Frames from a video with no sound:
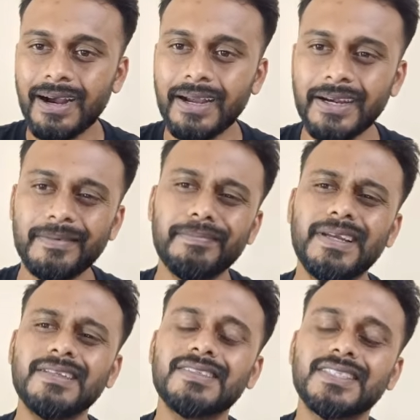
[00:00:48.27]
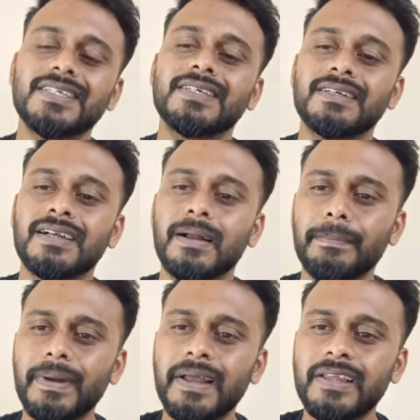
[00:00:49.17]
It means a
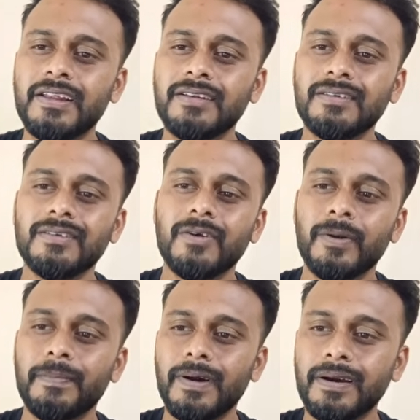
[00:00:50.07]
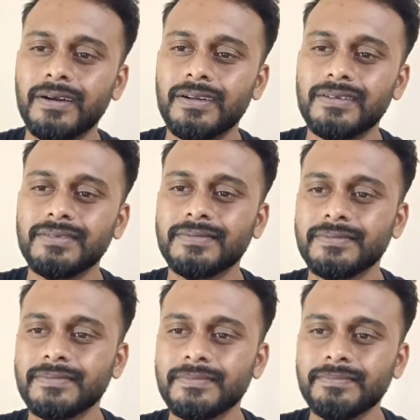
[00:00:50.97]
companion or a partner.
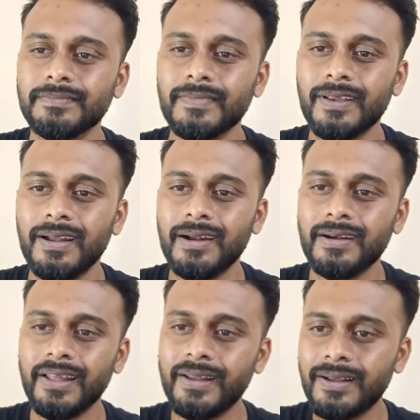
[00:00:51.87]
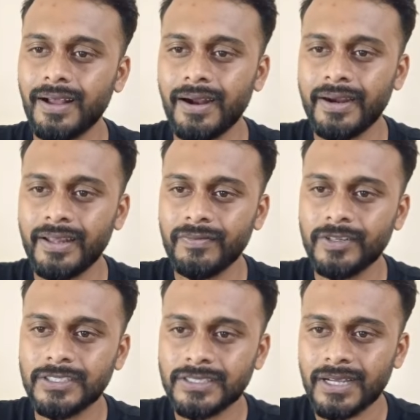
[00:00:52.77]
Unlike Guardian,
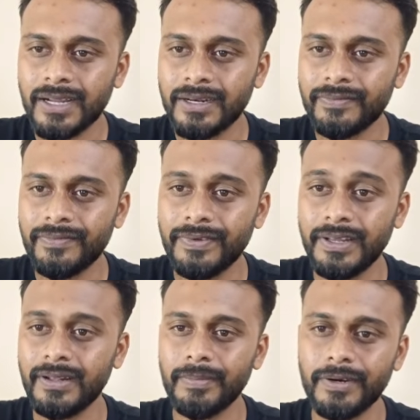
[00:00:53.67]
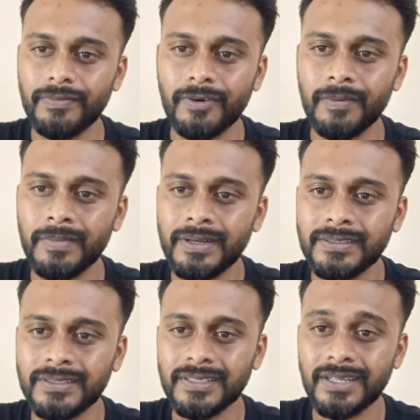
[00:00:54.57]
which can feel a bit
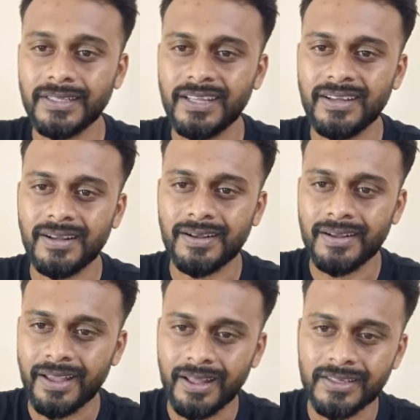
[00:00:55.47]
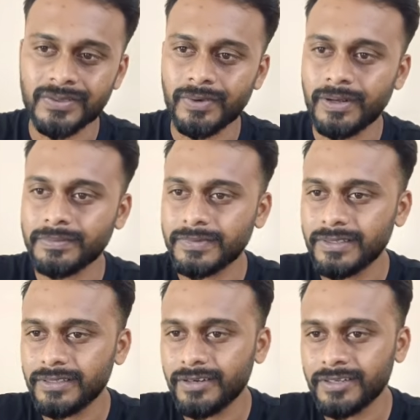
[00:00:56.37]
formal, Saati carries warmth,
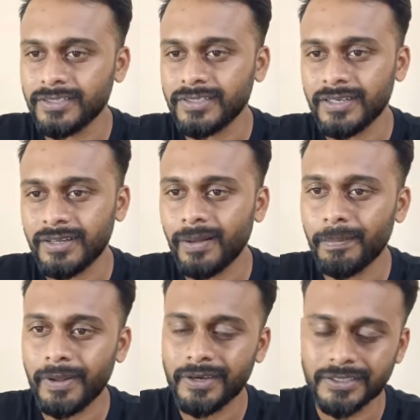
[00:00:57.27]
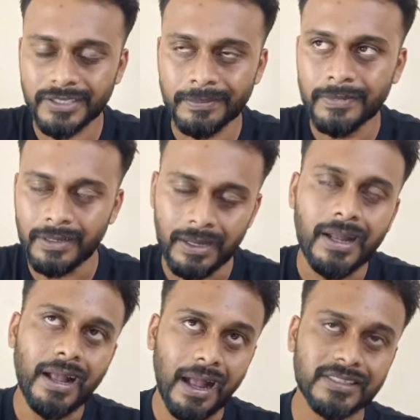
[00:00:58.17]
trust, and companionship.
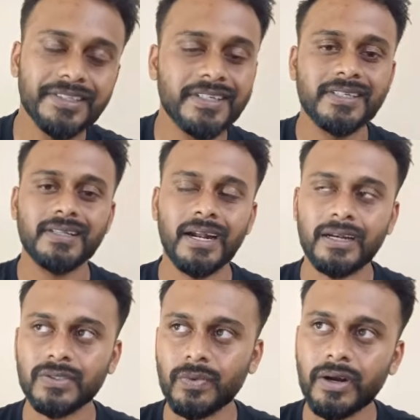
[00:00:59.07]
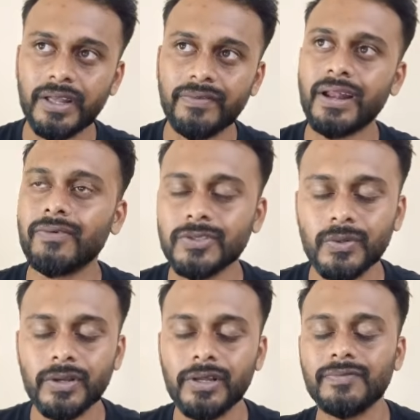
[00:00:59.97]
Actually, that is what even I was